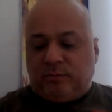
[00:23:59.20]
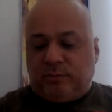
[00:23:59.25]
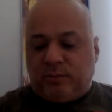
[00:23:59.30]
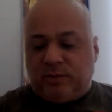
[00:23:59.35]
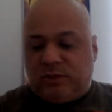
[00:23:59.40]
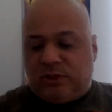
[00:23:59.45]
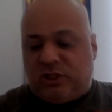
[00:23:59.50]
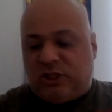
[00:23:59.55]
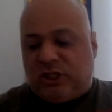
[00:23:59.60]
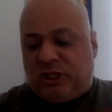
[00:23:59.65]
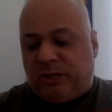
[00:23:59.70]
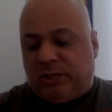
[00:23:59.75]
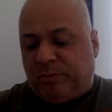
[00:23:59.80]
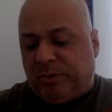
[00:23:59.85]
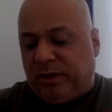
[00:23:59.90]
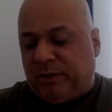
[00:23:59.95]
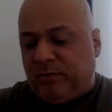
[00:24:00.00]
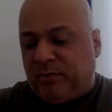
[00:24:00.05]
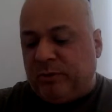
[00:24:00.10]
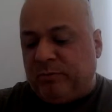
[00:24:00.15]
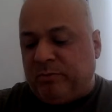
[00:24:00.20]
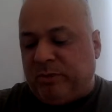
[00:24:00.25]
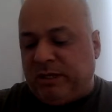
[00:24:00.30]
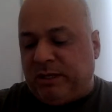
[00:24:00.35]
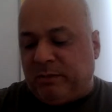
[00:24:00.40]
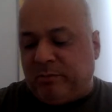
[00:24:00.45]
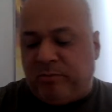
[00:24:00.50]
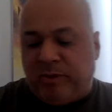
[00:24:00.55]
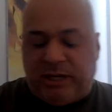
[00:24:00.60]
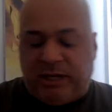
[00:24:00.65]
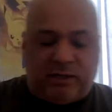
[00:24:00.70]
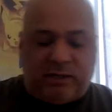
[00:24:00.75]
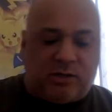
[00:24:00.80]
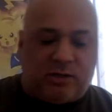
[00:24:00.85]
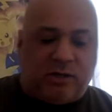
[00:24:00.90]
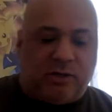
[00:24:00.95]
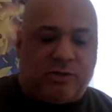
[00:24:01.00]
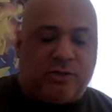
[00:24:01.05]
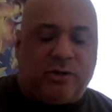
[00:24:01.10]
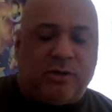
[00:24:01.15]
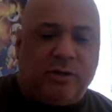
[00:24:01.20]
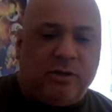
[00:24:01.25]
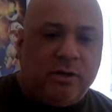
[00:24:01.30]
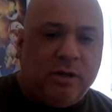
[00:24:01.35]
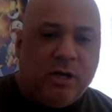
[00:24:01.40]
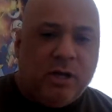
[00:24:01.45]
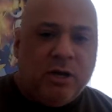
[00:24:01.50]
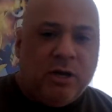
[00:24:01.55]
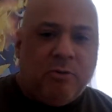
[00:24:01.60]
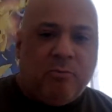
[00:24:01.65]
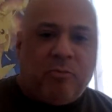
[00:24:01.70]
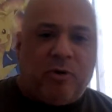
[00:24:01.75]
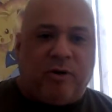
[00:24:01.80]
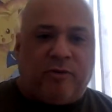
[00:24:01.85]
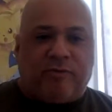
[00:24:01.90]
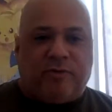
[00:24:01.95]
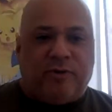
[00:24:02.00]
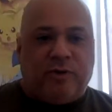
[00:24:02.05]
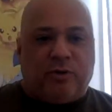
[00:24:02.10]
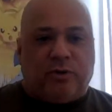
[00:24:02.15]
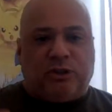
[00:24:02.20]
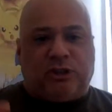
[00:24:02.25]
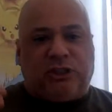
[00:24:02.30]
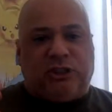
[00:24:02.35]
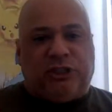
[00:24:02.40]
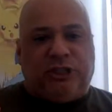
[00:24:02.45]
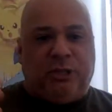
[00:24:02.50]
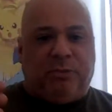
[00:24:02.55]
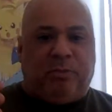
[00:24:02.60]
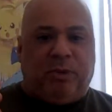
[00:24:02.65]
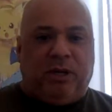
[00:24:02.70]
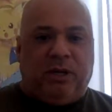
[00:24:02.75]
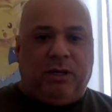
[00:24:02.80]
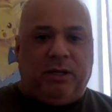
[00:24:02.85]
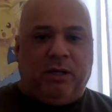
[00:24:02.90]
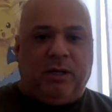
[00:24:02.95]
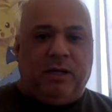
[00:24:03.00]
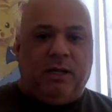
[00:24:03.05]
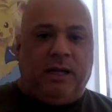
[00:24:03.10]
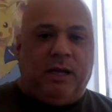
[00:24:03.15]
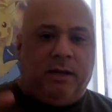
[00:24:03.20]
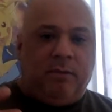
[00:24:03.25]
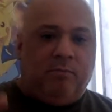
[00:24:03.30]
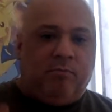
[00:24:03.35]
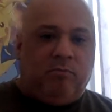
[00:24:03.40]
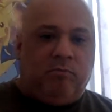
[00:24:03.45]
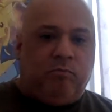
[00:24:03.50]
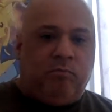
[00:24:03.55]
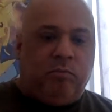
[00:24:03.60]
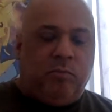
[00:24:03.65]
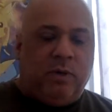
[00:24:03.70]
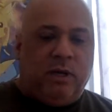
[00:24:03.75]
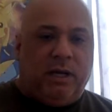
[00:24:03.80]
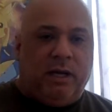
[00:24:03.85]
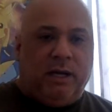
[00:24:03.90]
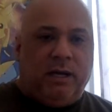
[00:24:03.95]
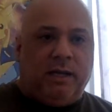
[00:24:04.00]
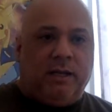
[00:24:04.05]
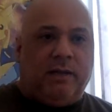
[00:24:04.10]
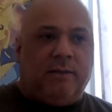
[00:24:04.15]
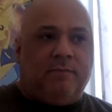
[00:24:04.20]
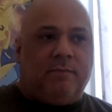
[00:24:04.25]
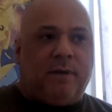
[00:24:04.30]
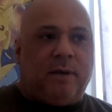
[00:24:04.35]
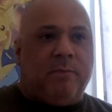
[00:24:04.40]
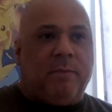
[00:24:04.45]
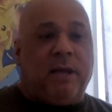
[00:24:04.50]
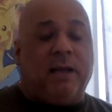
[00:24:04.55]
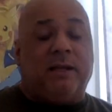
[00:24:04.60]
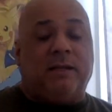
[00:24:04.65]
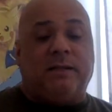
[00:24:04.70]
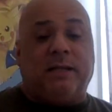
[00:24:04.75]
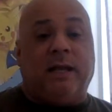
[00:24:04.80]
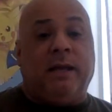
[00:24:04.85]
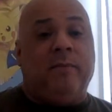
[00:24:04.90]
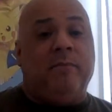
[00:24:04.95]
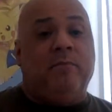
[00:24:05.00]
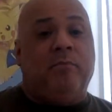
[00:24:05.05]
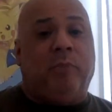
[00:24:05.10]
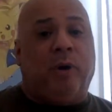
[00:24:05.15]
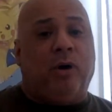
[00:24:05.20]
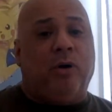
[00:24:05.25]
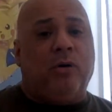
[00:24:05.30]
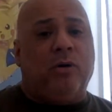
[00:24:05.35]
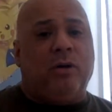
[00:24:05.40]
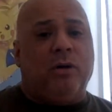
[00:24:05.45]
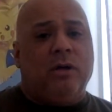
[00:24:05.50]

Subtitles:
Shipping would be the biggest concern, but if you're shipping in I'm not going to say in bulk,